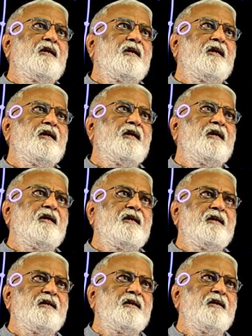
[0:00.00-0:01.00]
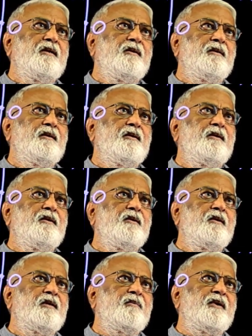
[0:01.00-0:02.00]
And the
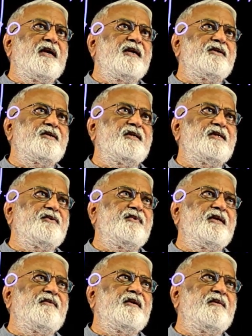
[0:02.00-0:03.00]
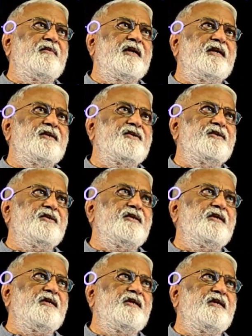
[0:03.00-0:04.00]
lower branch, that is V1 minus
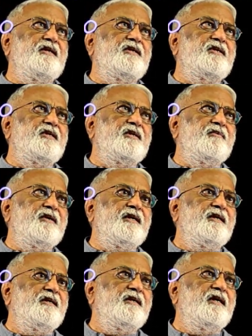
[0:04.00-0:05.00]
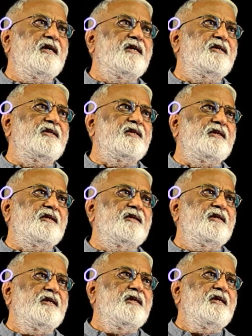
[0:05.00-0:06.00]
E3 by R3.
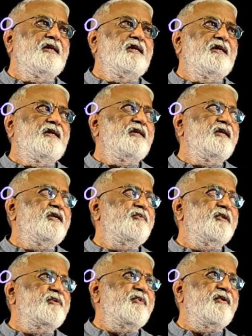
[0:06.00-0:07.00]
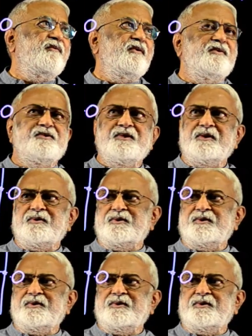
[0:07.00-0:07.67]
This must be equal to 0.